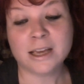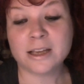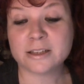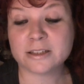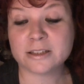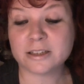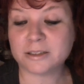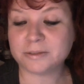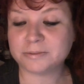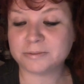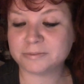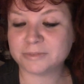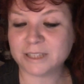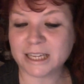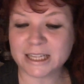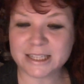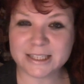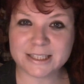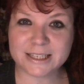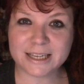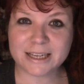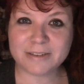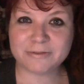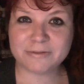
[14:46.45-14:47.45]
So
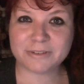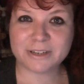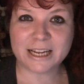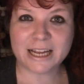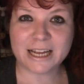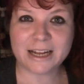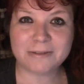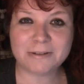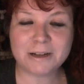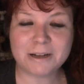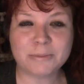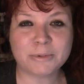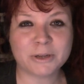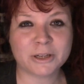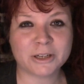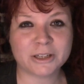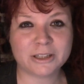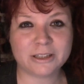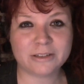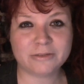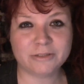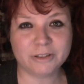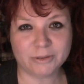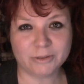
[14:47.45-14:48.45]
that's it for now. I'm going
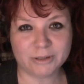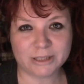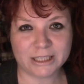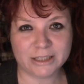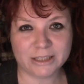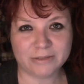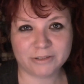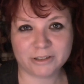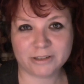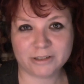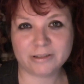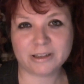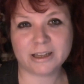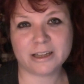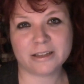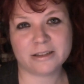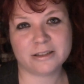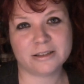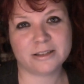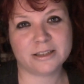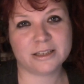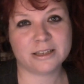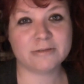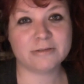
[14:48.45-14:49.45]
to love you and leave you, and
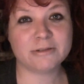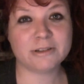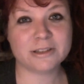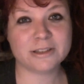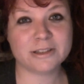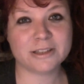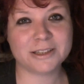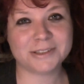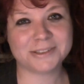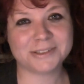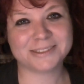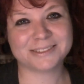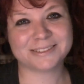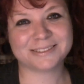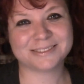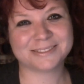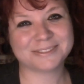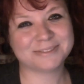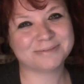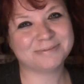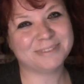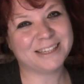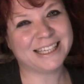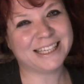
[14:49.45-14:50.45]
see you all soon.
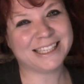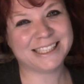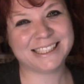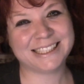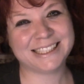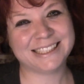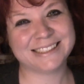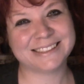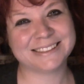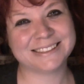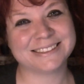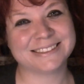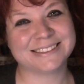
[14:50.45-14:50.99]
Bye.